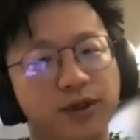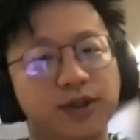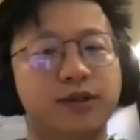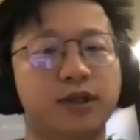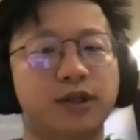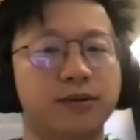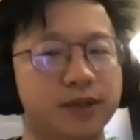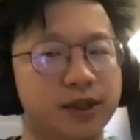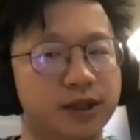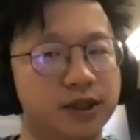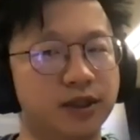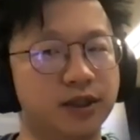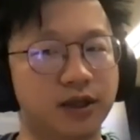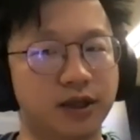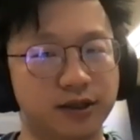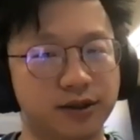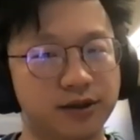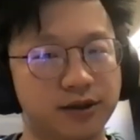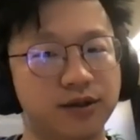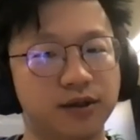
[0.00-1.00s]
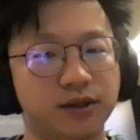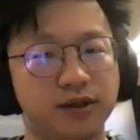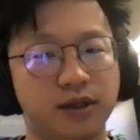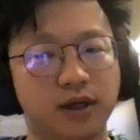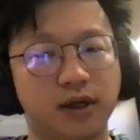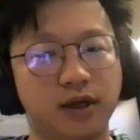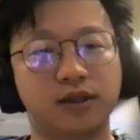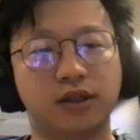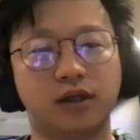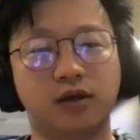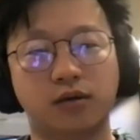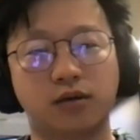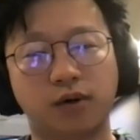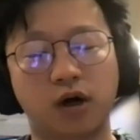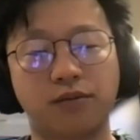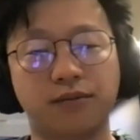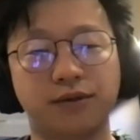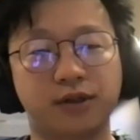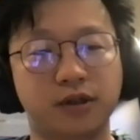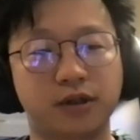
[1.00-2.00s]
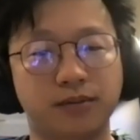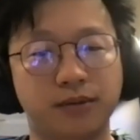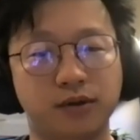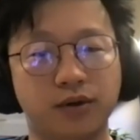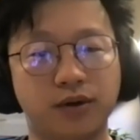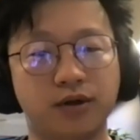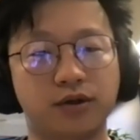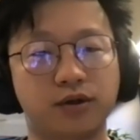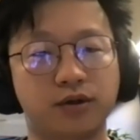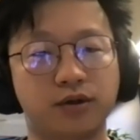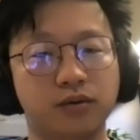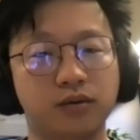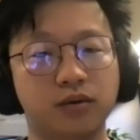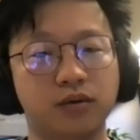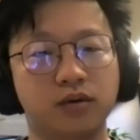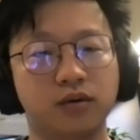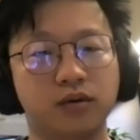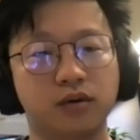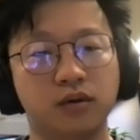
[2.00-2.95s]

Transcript: so, or presuppositionless? Is there a primacy between the two?